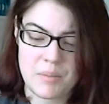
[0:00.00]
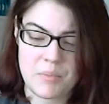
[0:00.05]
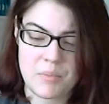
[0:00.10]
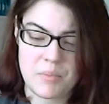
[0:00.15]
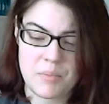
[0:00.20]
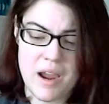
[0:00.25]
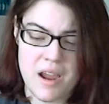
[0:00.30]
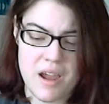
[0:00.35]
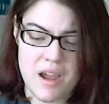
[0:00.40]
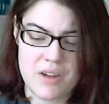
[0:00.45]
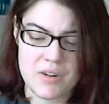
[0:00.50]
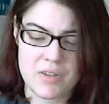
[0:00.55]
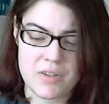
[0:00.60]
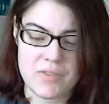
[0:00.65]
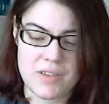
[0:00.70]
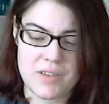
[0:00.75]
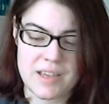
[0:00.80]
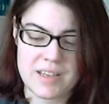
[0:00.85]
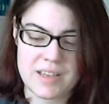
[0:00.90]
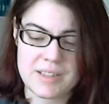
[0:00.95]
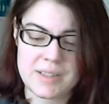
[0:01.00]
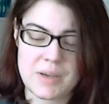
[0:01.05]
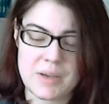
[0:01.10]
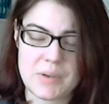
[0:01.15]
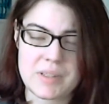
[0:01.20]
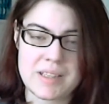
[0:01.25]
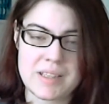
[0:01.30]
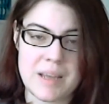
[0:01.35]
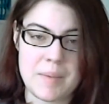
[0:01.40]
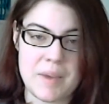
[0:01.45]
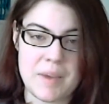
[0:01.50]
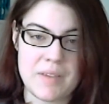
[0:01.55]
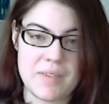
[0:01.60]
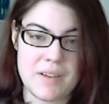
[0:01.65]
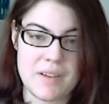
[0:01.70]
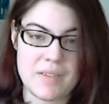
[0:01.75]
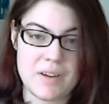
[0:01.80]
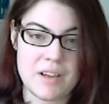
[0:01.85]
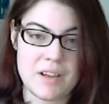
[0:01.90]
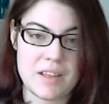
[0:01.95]
biography, so it's not my
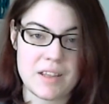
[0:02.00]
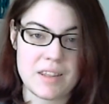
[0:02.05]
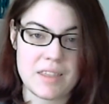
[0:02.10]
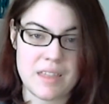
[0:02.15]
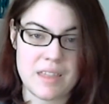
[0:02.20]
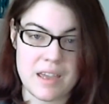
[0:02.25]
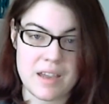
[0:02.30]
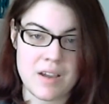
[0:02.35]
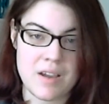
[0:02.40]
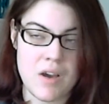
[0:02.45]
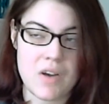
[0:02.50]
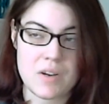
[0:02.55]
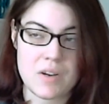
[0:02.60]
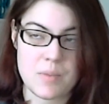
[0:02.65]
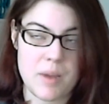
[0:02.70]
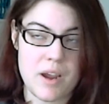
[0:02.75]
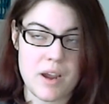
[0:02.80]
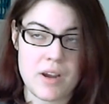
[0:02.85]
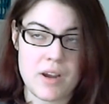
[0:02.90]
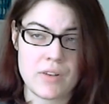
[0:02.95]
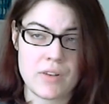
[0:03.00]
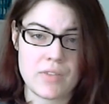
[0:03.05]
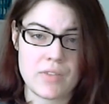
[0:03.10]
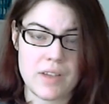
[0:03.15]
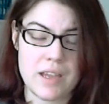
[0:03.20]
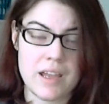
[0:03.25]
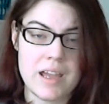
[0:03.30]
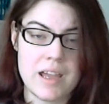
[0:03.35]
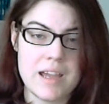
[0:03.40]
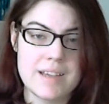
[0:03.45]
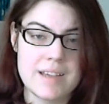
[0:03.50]
favorite thing, autobiography.